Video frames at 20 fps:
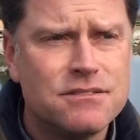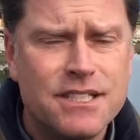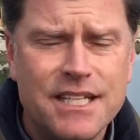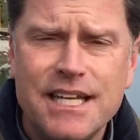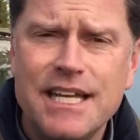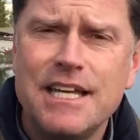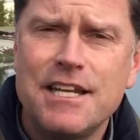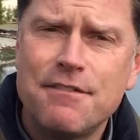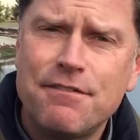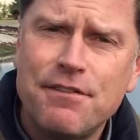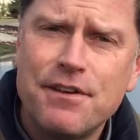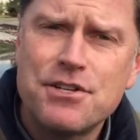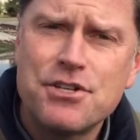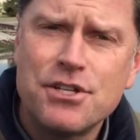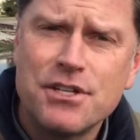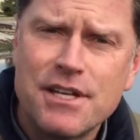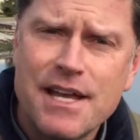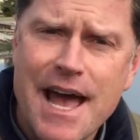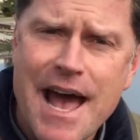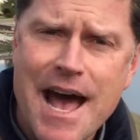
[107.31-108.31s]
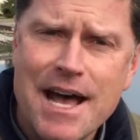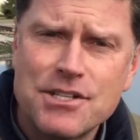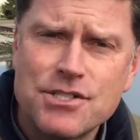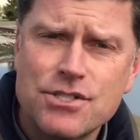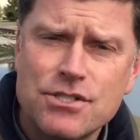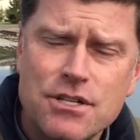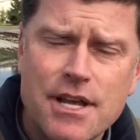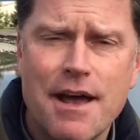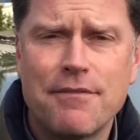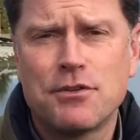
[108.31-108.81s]
Inefficient
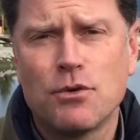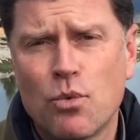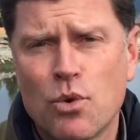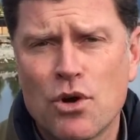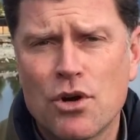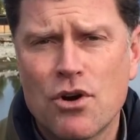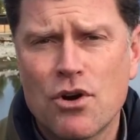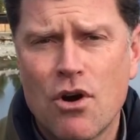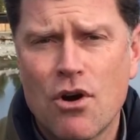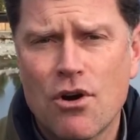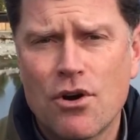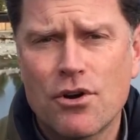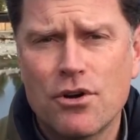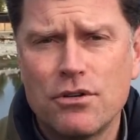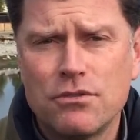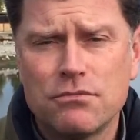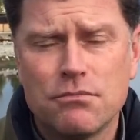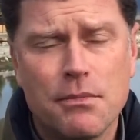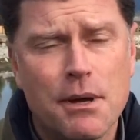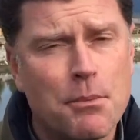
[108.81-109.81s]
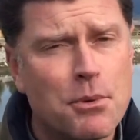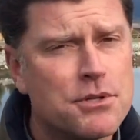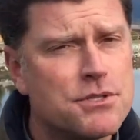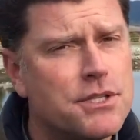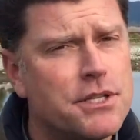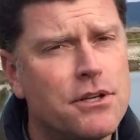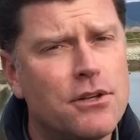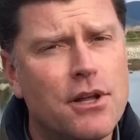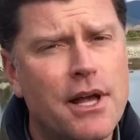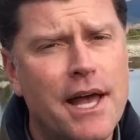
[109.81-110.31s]
casts. You have to work harder. Remember,
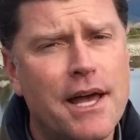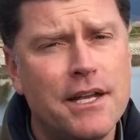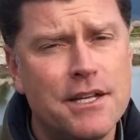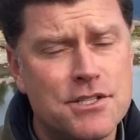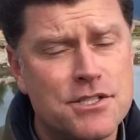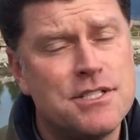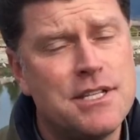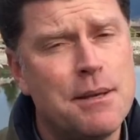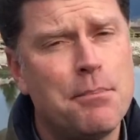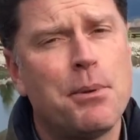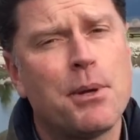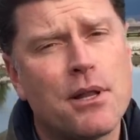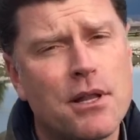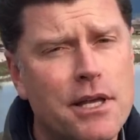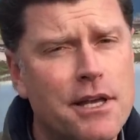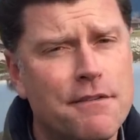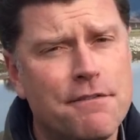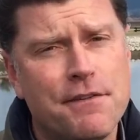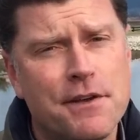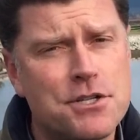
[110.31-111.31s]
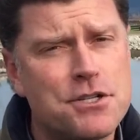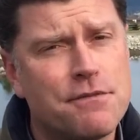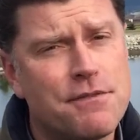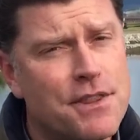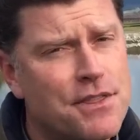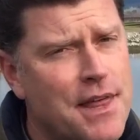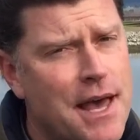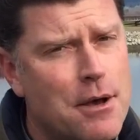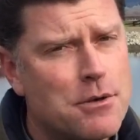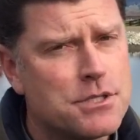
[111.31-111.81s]
steelhead is typically a fish of
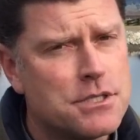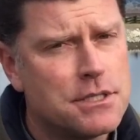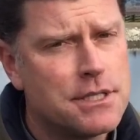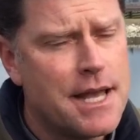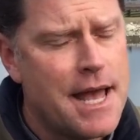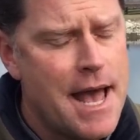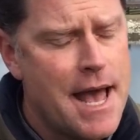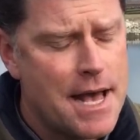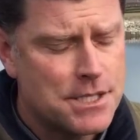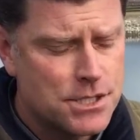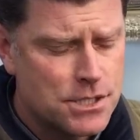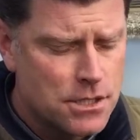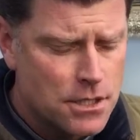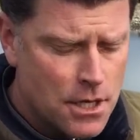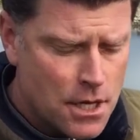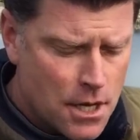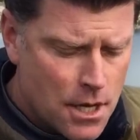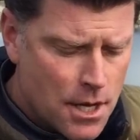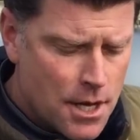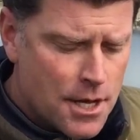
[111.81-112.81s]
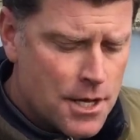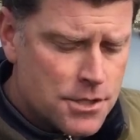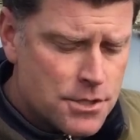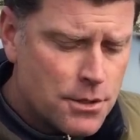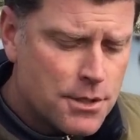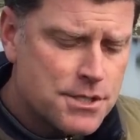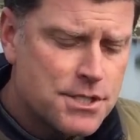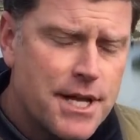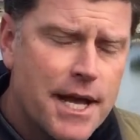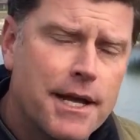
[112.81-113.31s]
1,000 casts. So
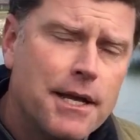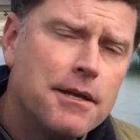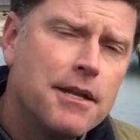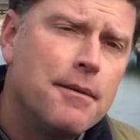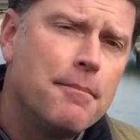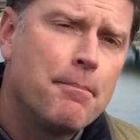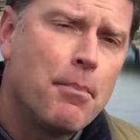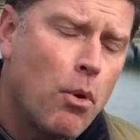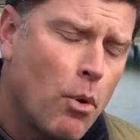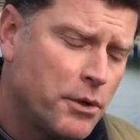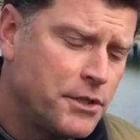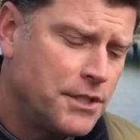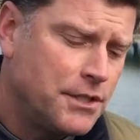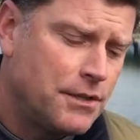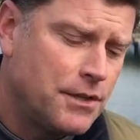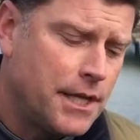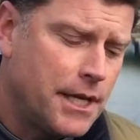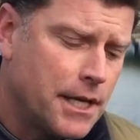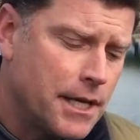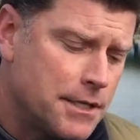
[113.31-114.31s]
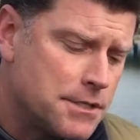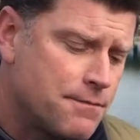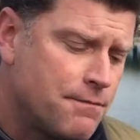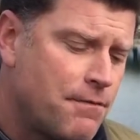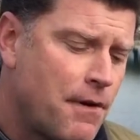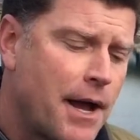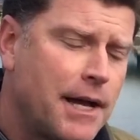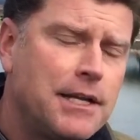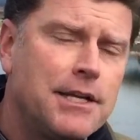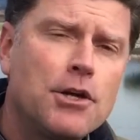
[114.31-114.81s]
the second important thing is
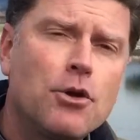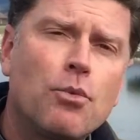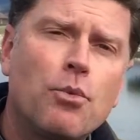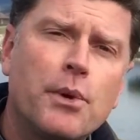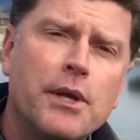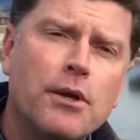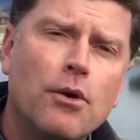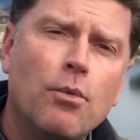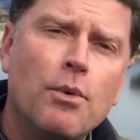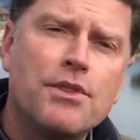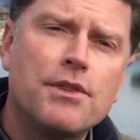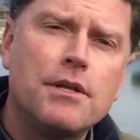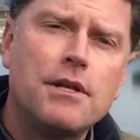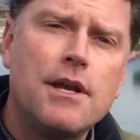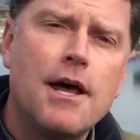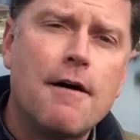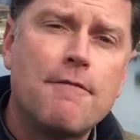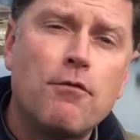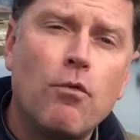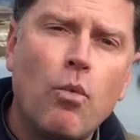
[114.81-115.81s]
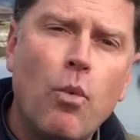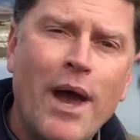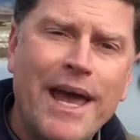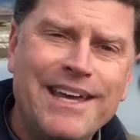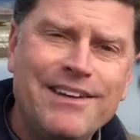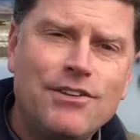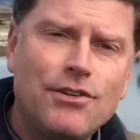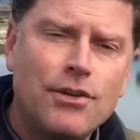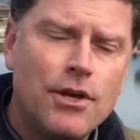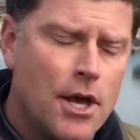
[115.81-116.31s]
finding a reel with enough
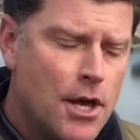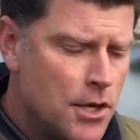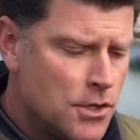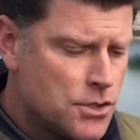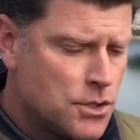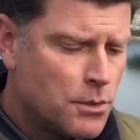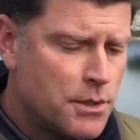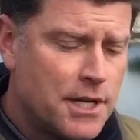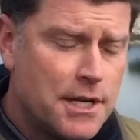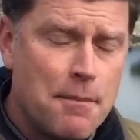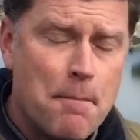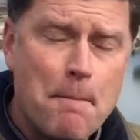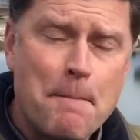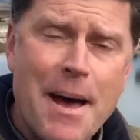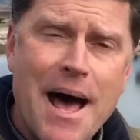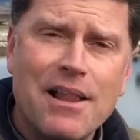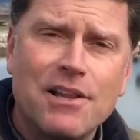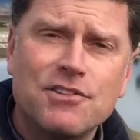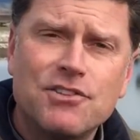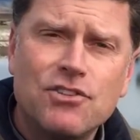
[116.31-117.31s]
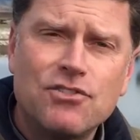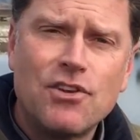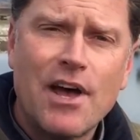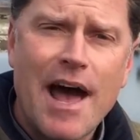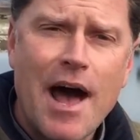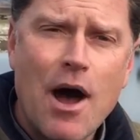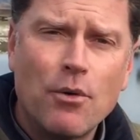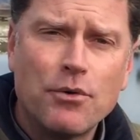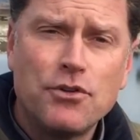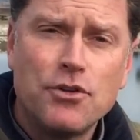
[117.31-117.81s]
weight so that it balances
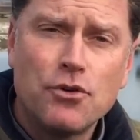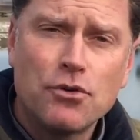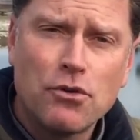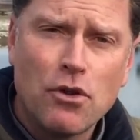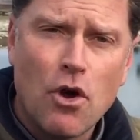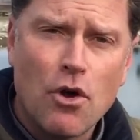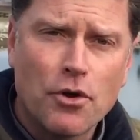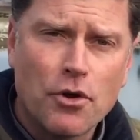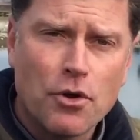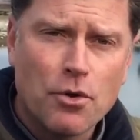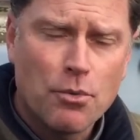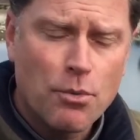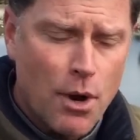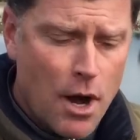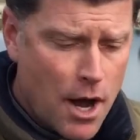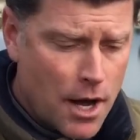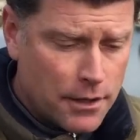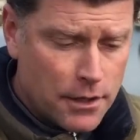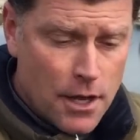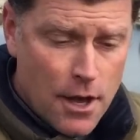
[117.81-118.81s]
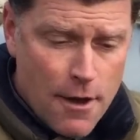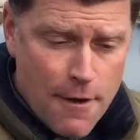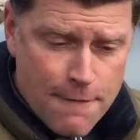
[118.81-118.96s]
out your longer rod.